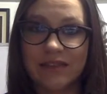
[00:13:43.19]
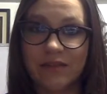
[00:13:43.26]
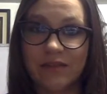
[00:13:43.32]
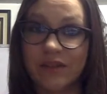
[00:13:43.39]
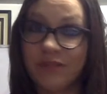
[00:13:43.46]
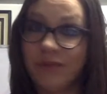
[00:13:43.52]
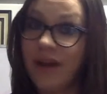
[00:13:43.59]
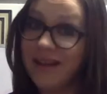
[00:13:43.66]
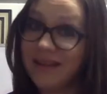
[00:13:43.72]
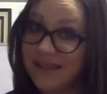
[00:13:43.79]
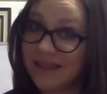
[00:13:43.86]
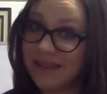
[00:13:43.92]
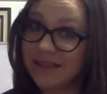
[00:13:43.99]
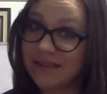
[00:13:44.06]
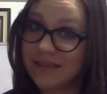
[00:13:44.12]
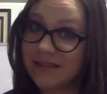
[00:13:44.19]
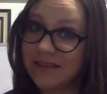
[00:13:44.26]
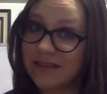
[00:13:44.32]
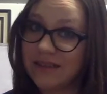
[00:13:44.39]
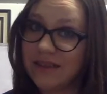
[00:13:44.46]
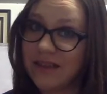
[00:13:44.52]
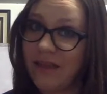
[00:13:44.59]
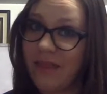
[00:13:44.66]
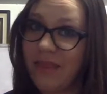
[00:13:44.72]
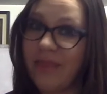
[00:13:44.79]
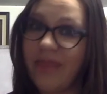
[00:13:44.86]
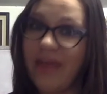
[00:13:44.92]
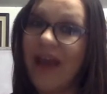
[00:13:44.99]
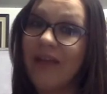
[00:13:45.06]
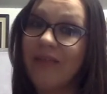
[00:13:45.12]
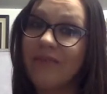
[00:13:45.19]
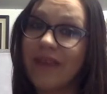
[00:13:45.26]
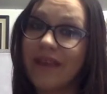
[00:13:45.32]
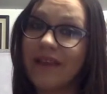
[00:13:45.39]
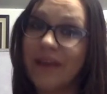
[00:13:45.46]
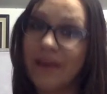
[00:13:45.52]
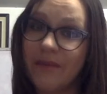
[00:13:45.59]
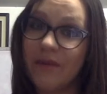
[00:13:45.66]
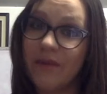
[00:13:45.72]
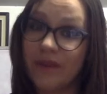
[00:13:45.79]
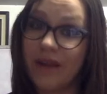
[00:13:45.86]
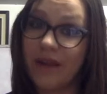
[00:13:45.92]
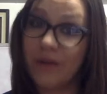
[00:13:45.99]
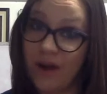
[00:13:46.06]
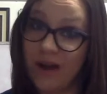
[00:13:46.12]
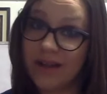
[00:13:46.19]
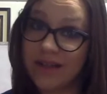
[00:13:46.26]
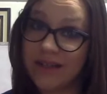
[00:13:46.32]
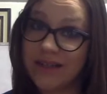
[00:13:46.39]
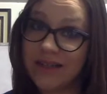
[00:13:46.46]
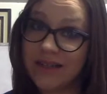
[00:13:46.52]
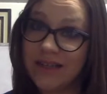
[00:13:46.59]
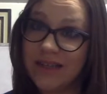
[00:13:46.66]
Responding, that might get me what I want.